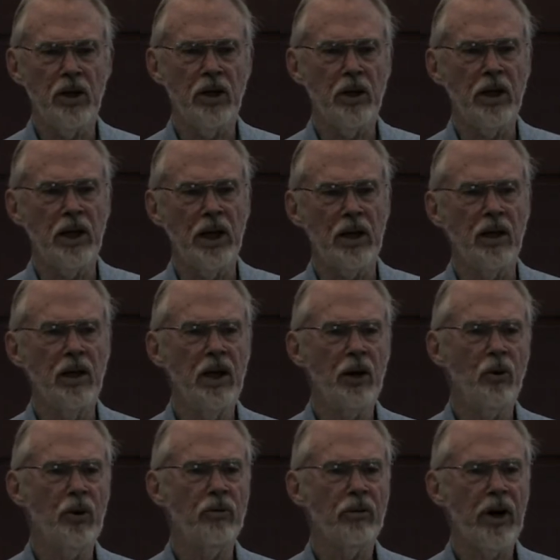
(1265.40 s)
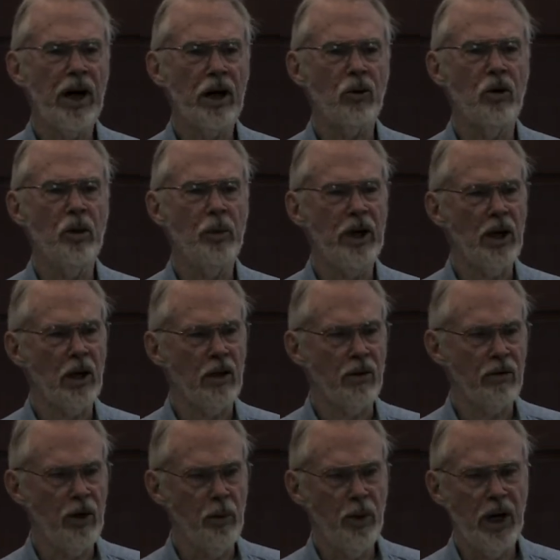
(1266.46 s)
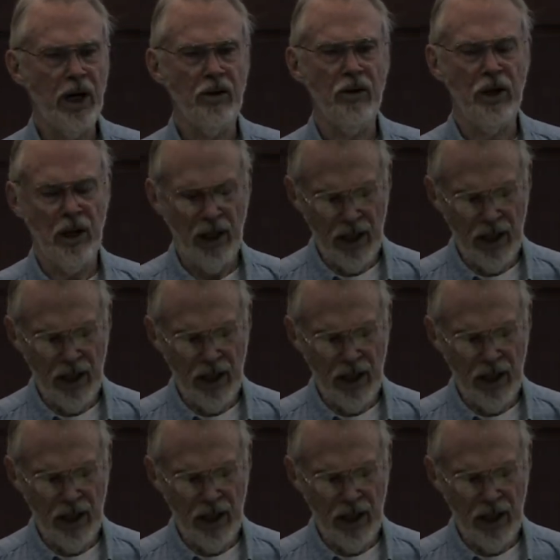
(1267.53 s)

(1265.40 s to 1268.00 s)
to get refractory metals deposited.